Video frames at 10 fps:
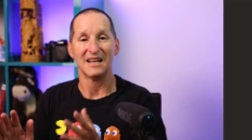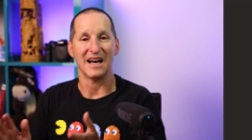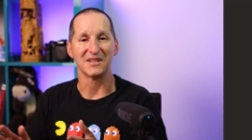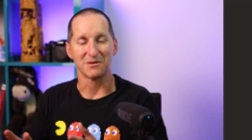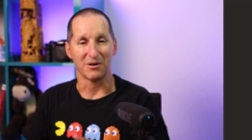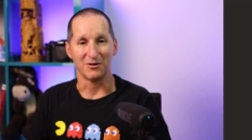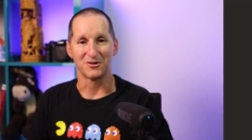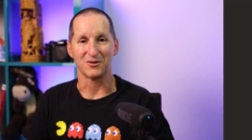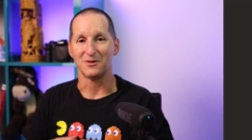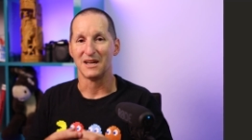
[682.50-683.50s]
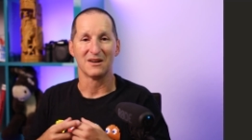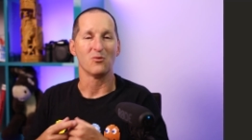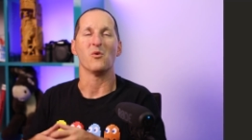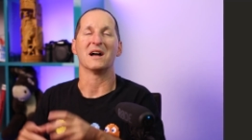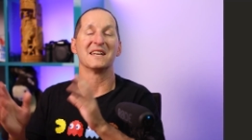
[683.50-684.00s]
As opposed to
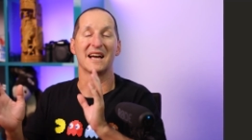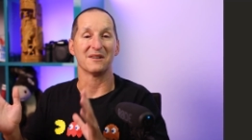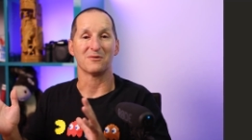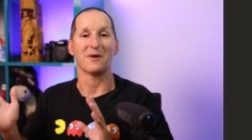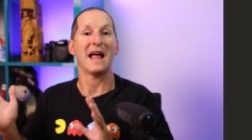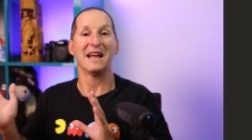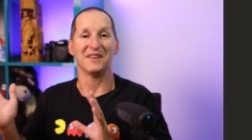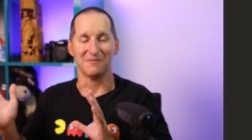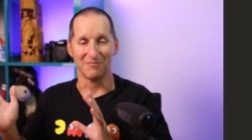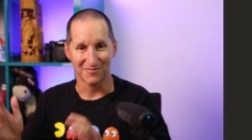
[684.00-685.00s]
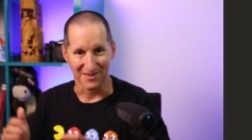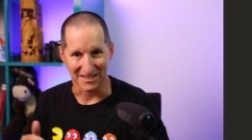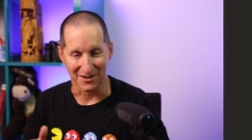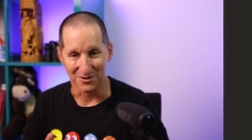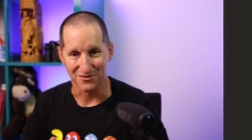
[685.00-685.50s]
one day at random, it
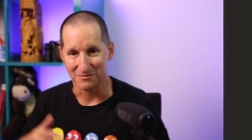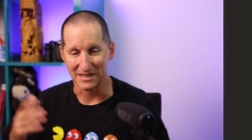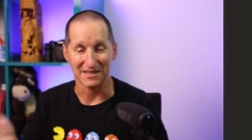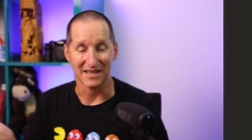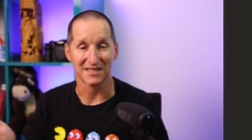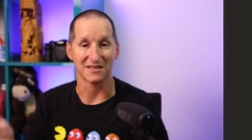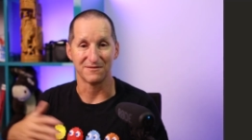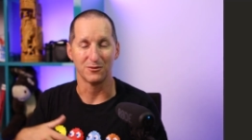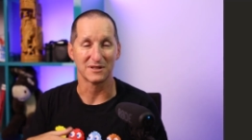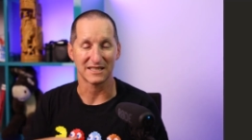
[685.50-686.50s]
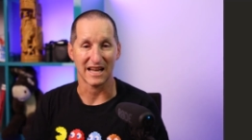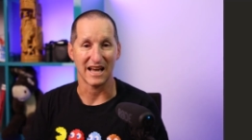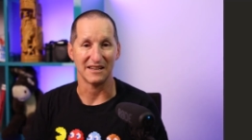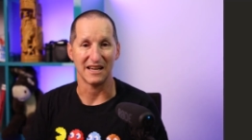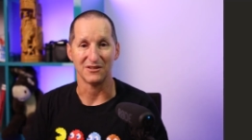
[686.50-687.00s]
goes from index to full
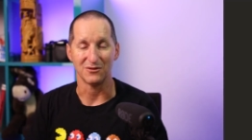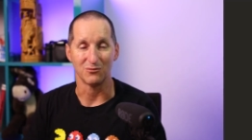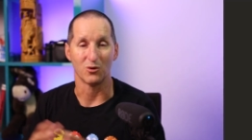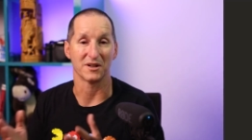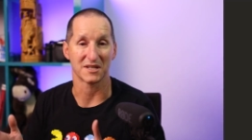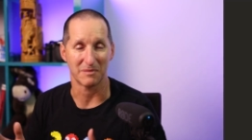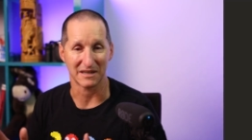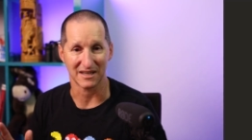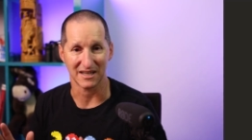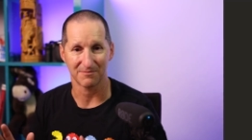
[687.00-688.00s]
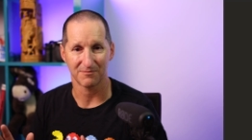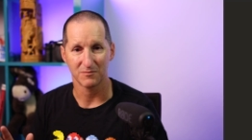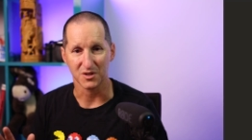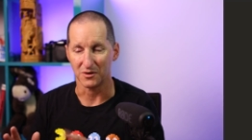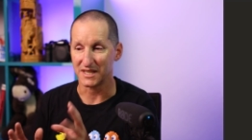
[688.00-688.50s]
scan and you weren't expecting it.
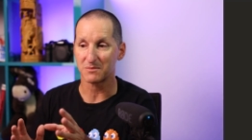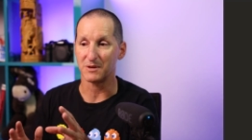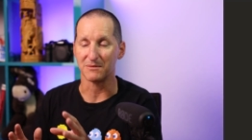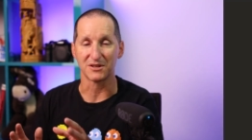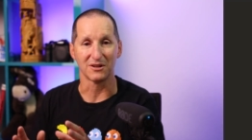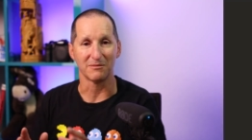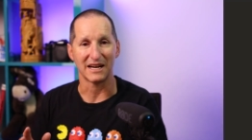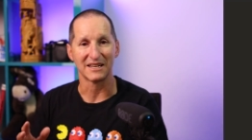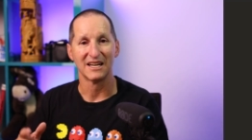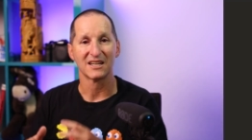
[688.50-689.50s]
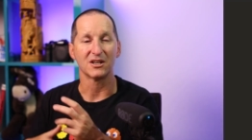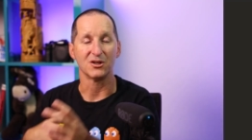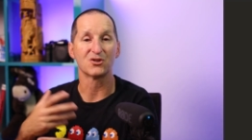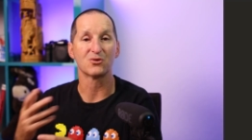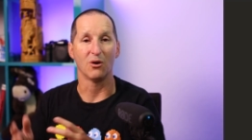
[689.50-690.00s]
So SPM is all about
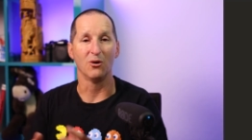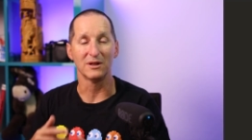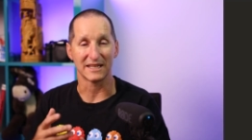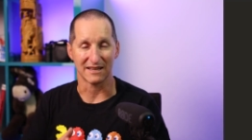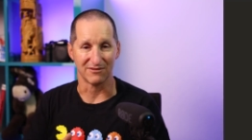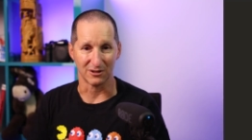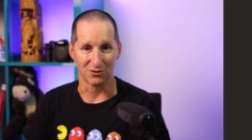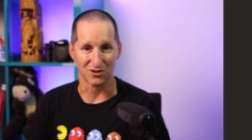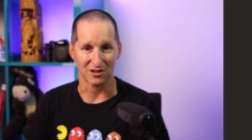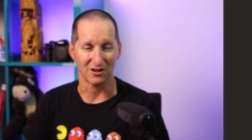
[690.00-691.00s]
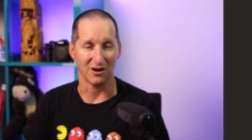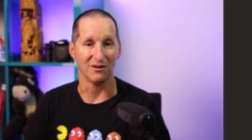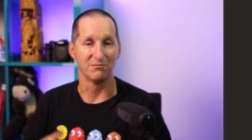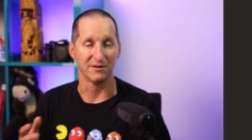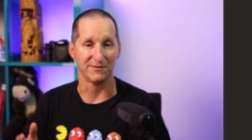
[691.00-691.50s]
controlling evolution
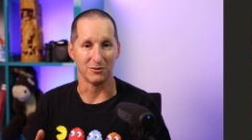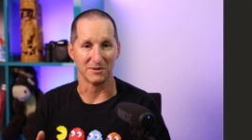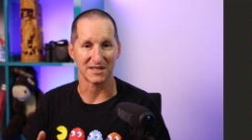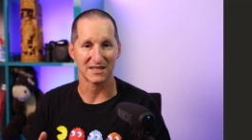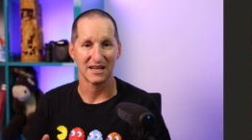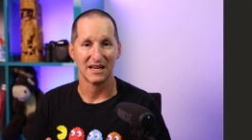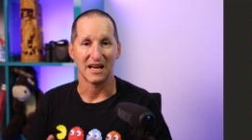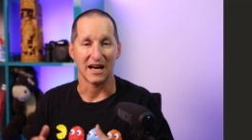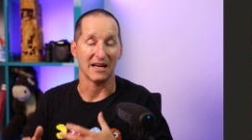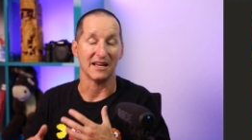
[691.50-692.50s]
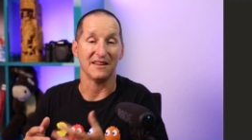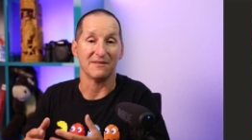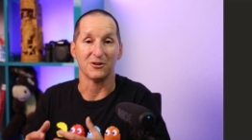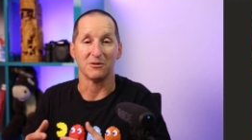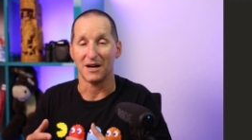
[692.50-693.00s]
of performance. Uh, and
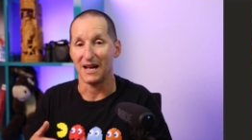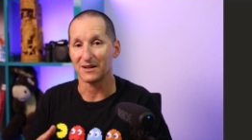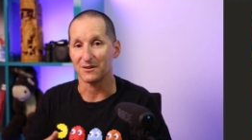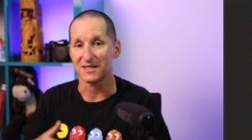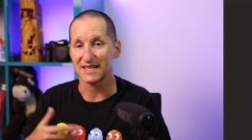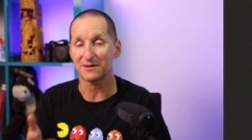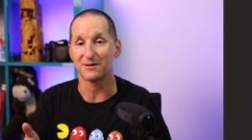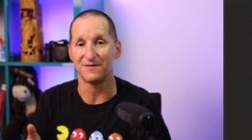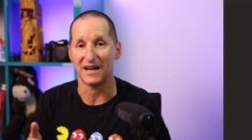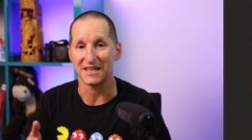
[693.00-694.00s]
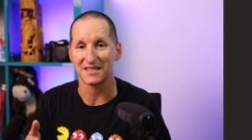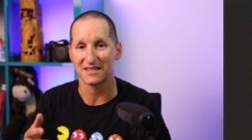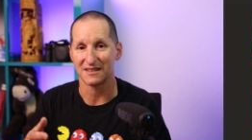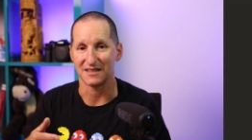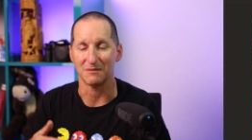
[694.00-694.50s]
therefore, you might actually sacrifice
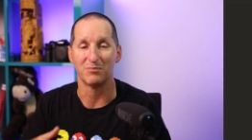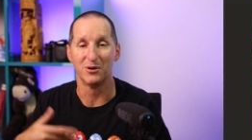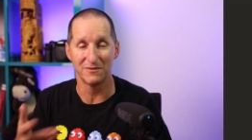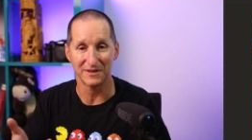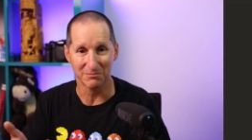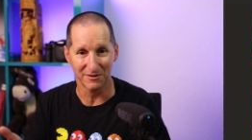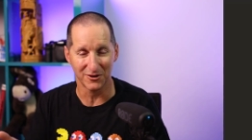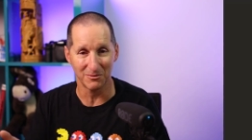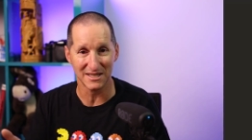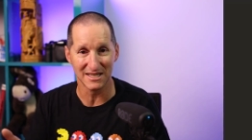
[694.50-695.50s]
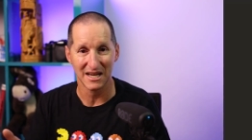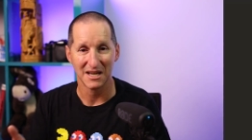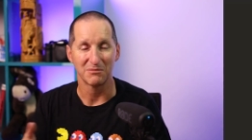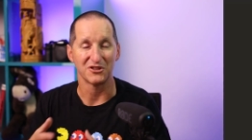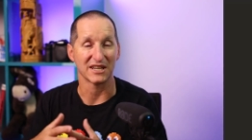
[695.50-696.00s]
the perfect performance,
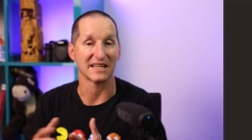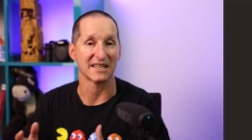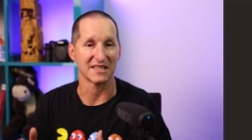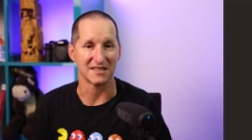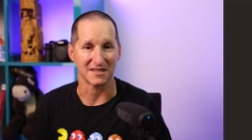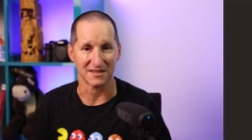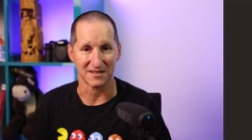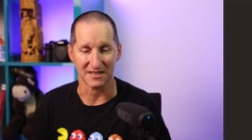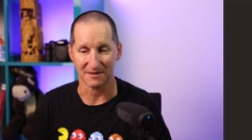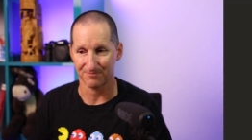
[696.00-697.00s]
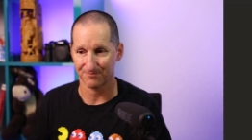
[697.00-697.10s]
but you're getting consistency.